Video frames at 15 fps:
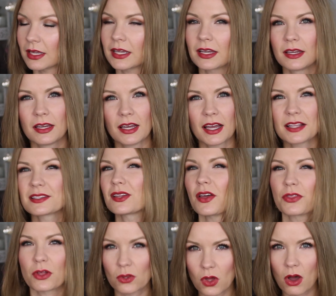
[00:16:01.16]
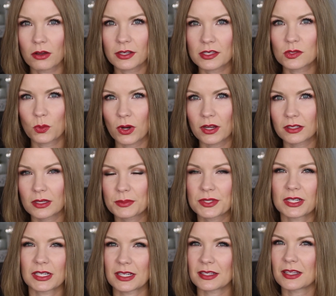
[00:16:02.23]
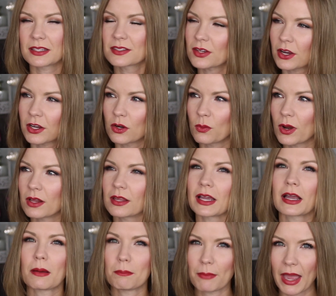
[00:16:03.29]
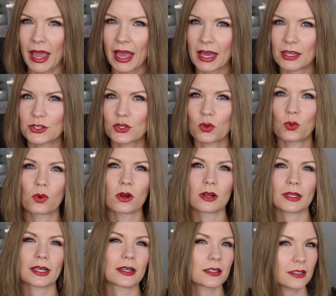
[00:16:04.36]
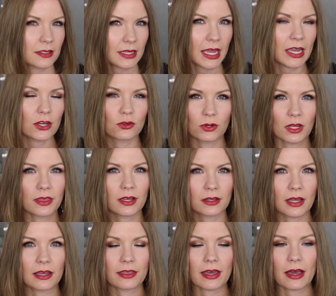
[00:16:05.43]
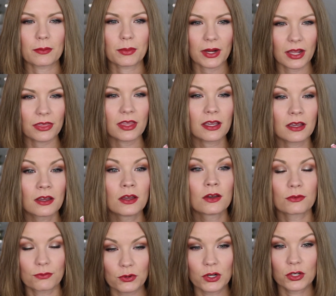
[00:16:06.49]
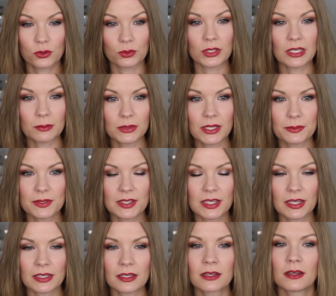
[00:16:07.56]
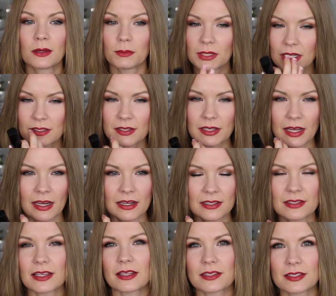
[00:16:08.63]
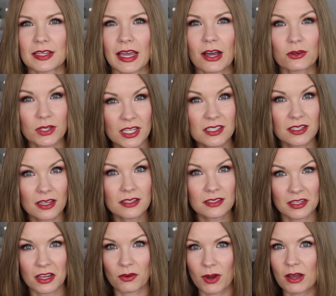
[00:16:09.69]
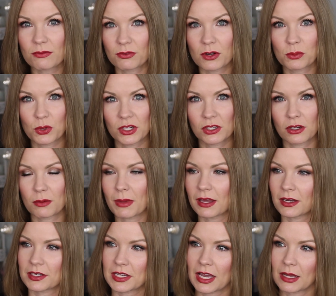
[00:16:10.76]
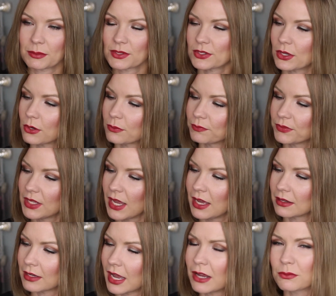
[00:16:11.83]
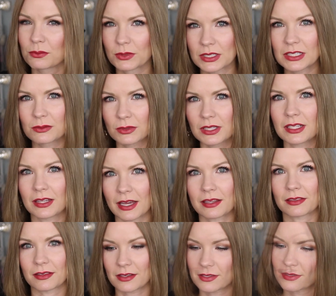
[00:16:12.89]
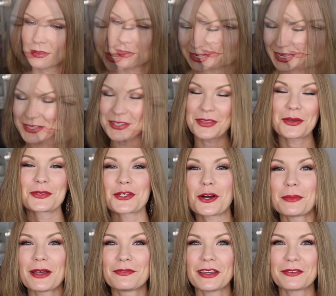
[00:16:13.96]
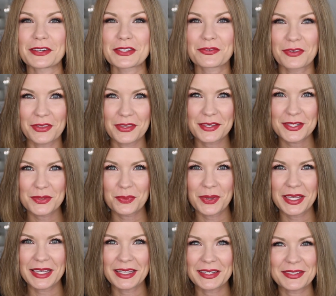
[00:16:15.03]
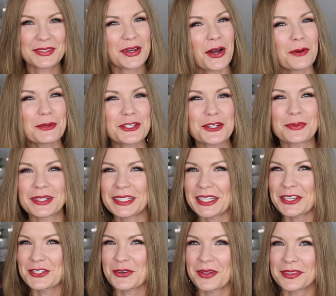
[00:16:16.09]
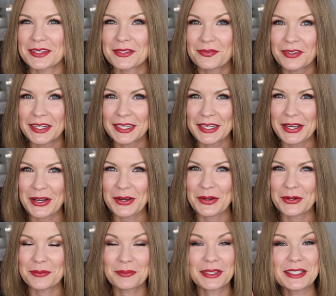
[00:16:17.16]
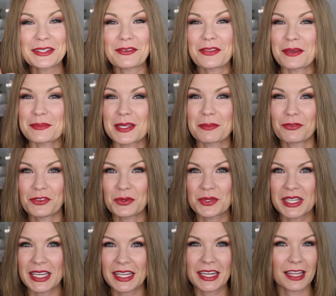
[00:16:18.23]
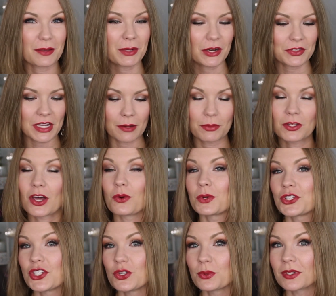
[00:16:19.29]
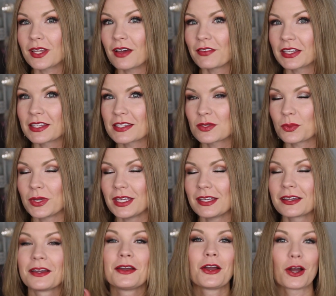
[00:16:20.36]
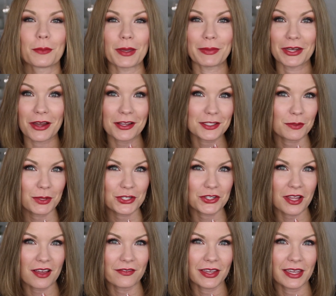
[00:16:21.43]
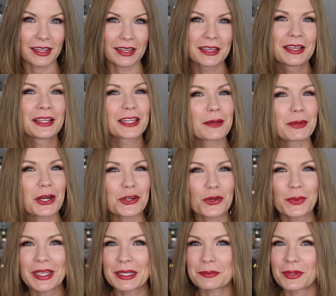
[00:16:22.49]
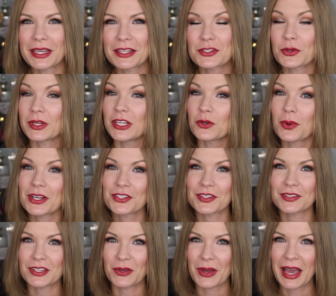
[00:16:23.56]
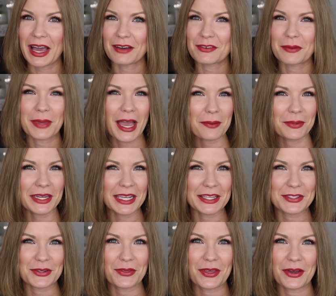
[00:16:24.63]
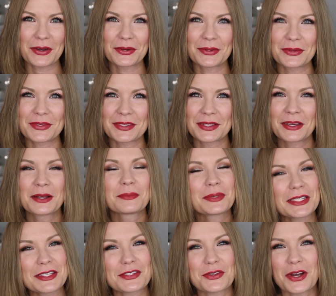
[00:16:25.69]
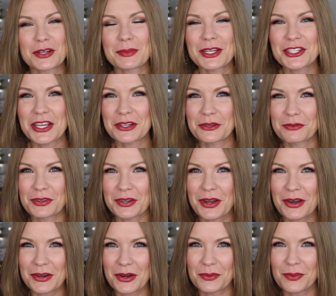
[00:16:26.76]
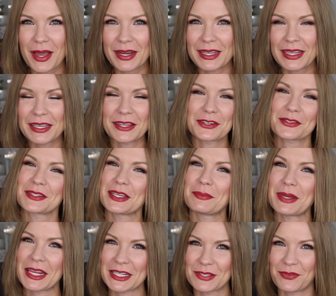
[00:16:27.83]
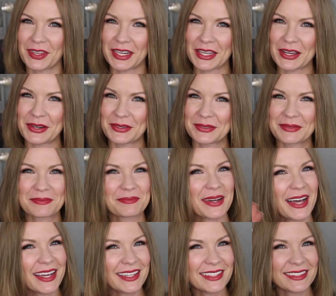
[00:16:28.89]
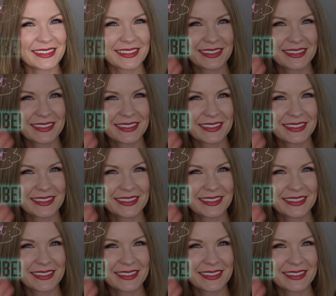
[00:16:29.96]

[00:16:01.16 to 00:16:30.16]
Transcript: Like, it's not the longest wearing lipstick. It's not gonna wear like a matte or like a stain or anything like that, but I think for a cream lipstick, because it kind of sets down, it does stay around for a pretty good amount of time. So yeah, I really, really like this. All right guys, so those are all my favorites for this week. So I hope that you really enjoyed this video. Please hit a thumbs up if you did, and let me know down below what you were loving this week, or maybe not so much loving. Let me know your weekend plans or any questions that you have. I'm happy to answer those. Please subscribe to my channel if you're not already, and I'll see you in my next video. Bye.